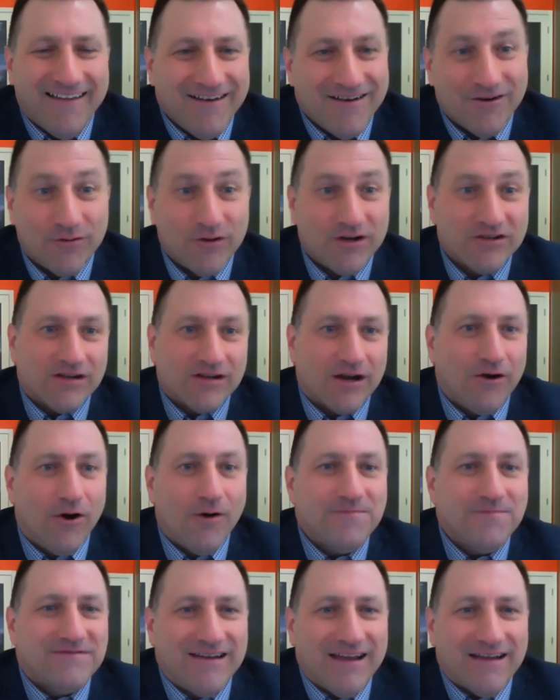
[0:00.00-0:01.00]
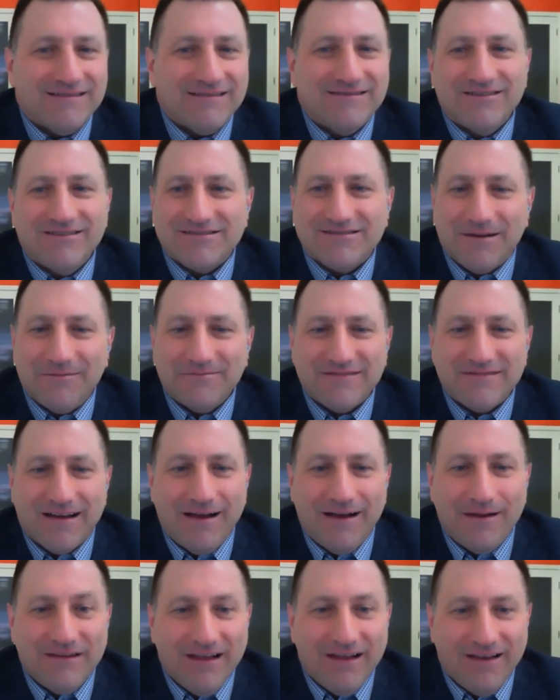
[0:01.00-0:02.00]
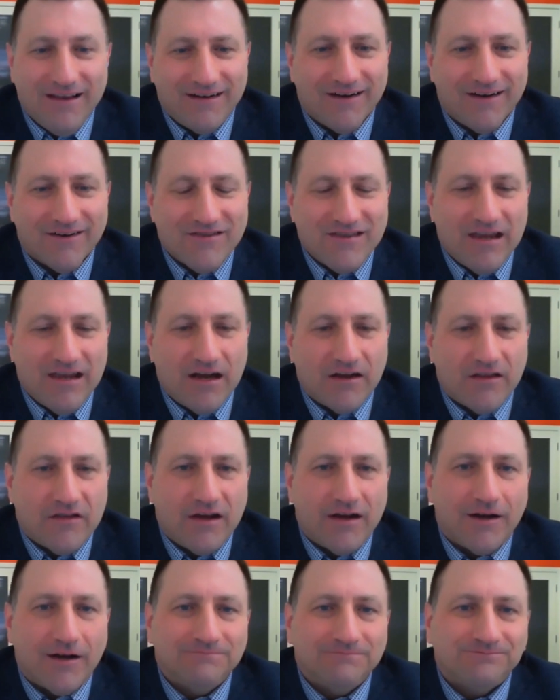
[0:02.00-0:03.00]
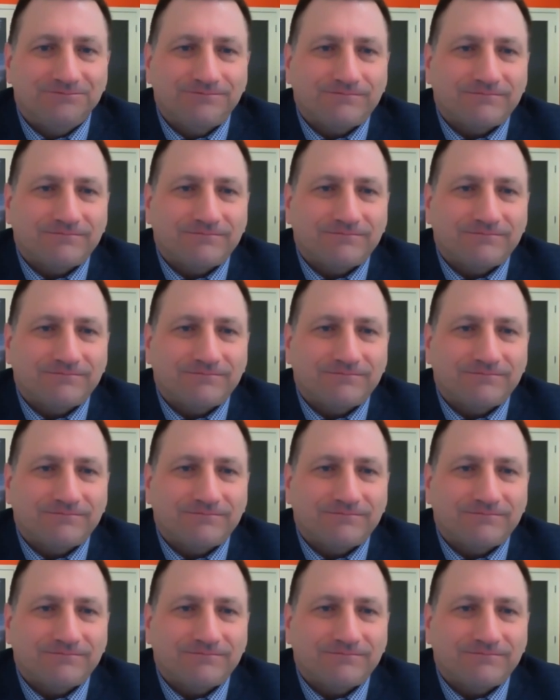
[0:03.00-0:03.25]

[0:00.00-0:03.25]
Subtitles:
which I hope to get to sometime near the end of the year.